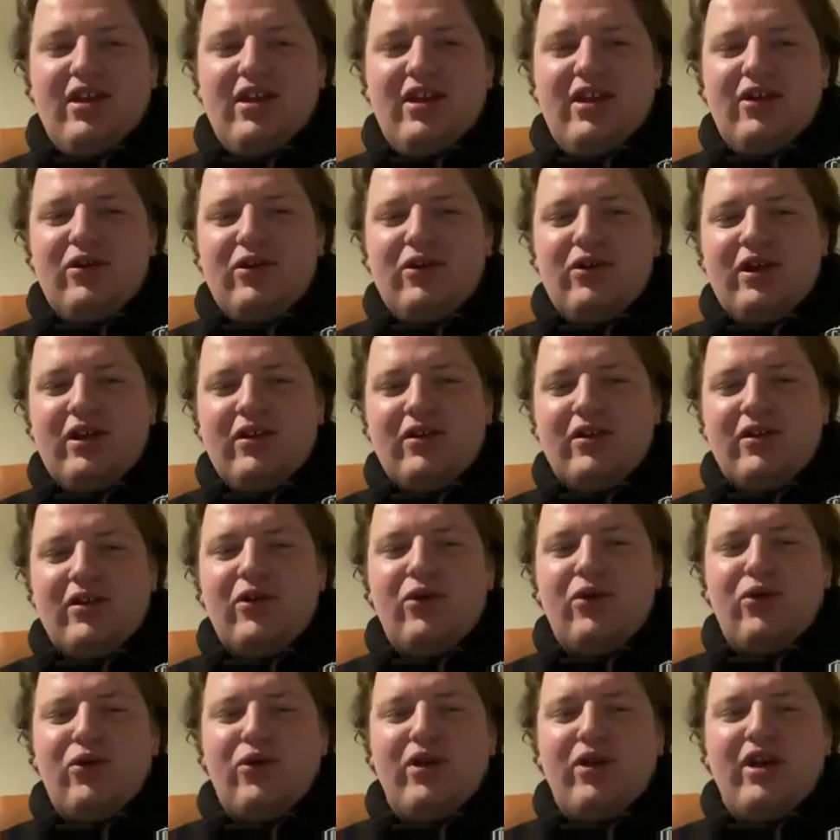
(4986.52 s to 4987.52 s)
in all his
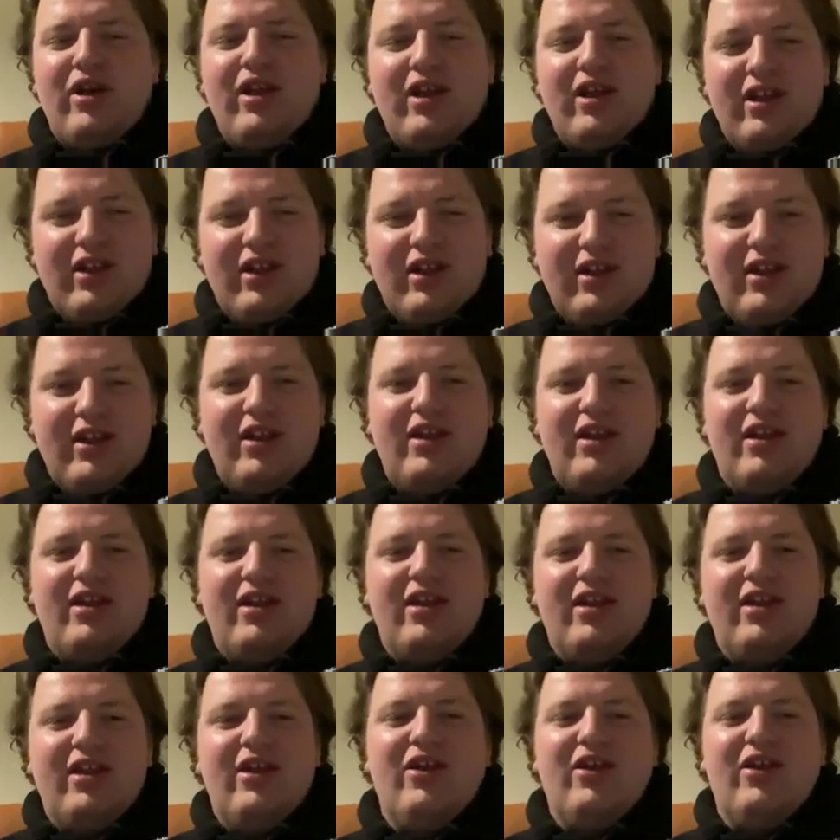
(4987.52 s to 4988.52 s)
glory,
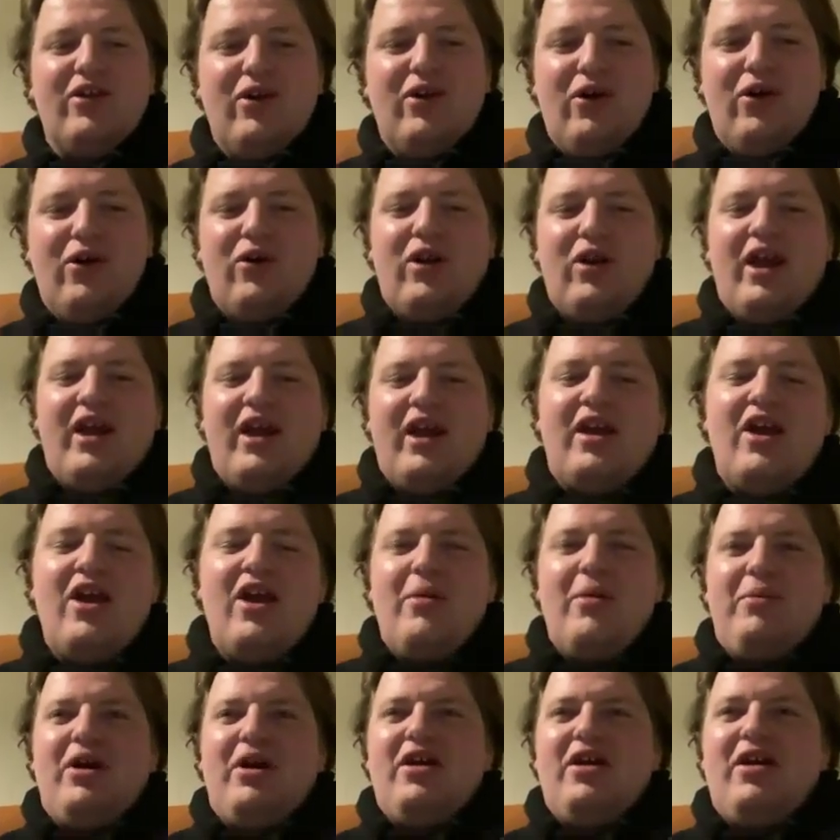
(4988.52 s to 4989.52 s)

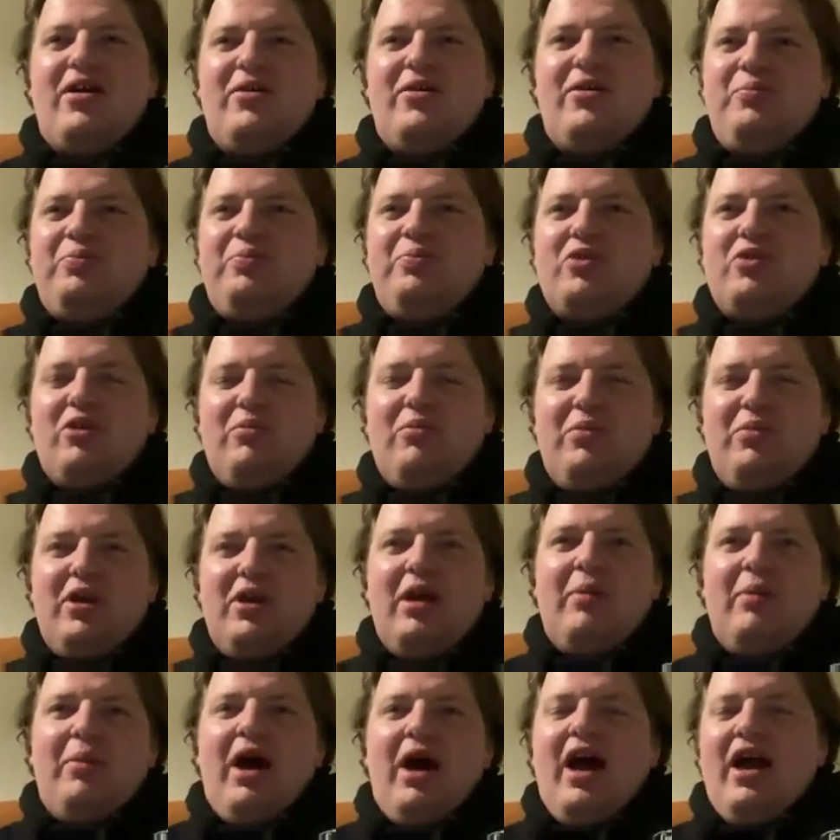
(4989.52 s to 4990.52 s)
but
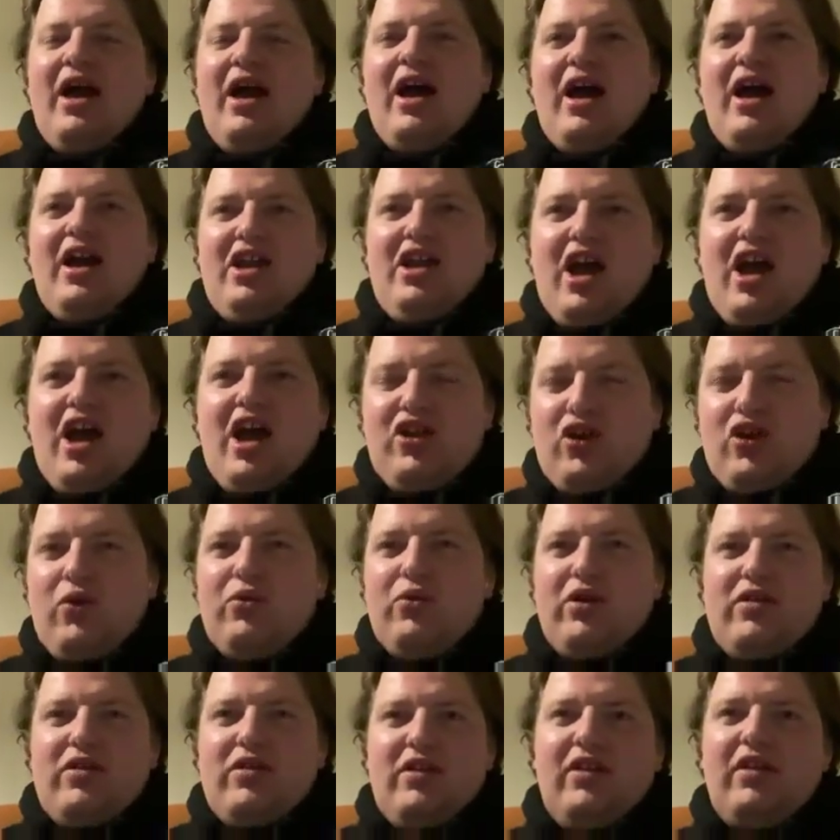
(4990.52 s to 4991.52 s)
I don't
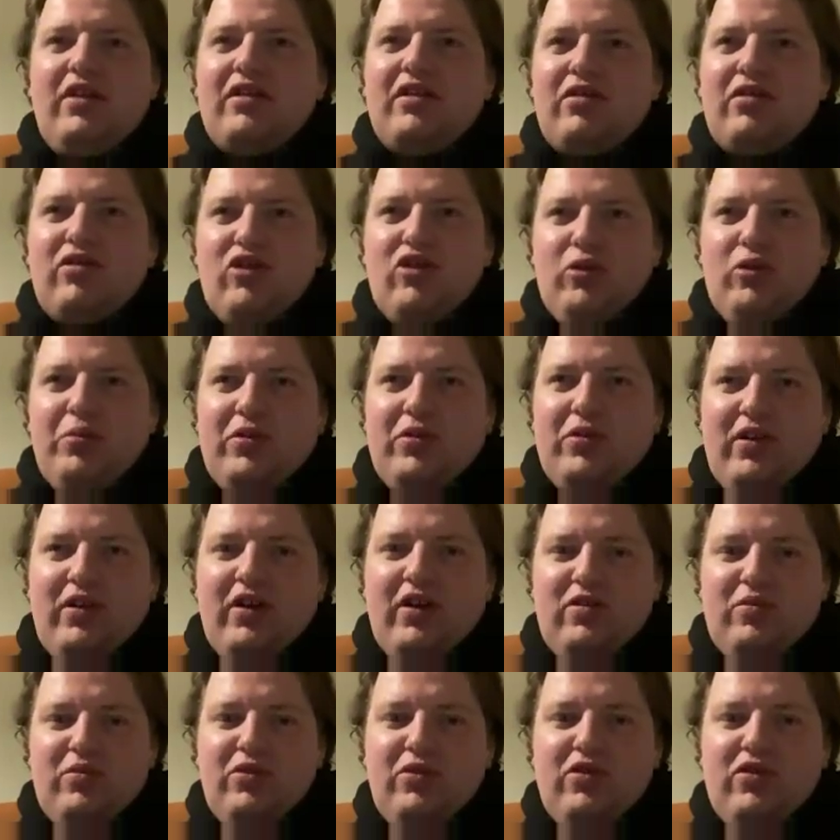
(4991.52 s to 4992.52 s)
want to see the
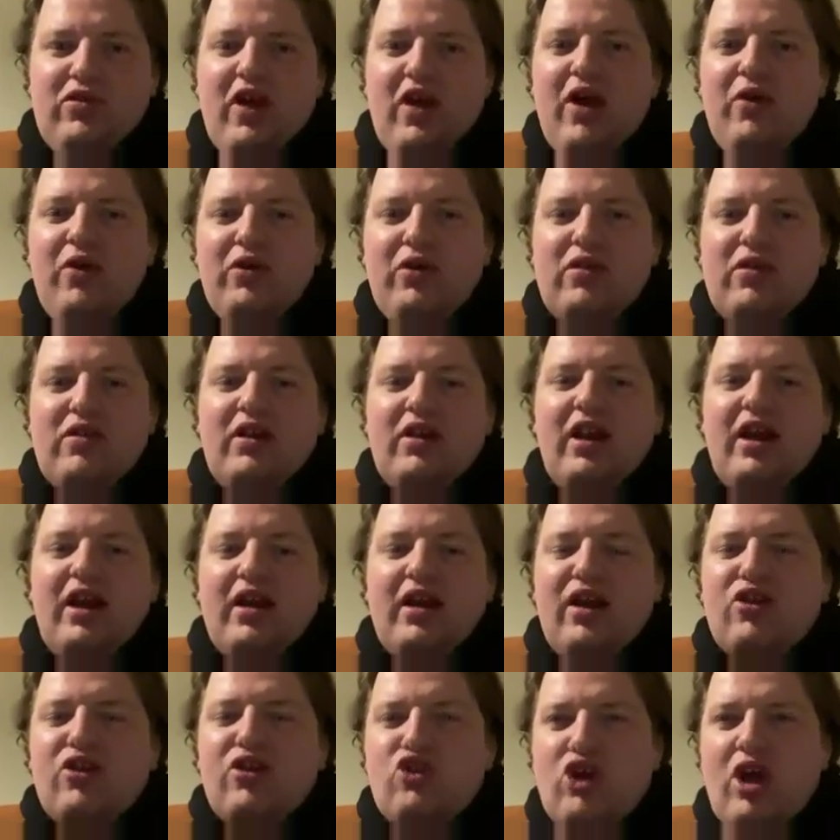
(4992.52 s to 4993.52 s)
superstars of Bristol. I want to see like
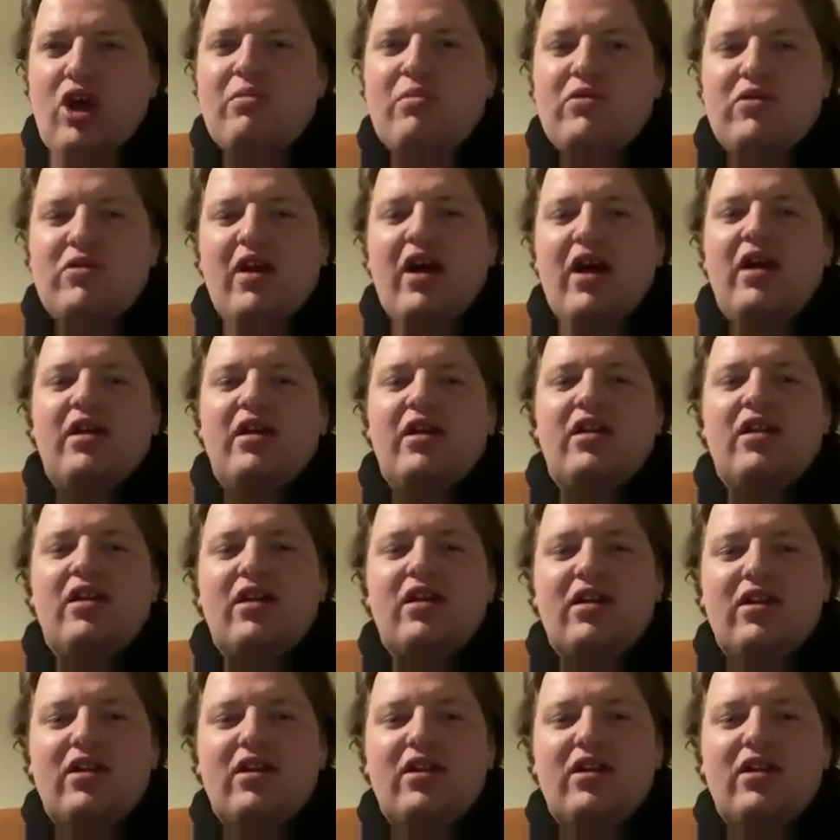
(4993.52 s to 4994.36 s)
James Dunn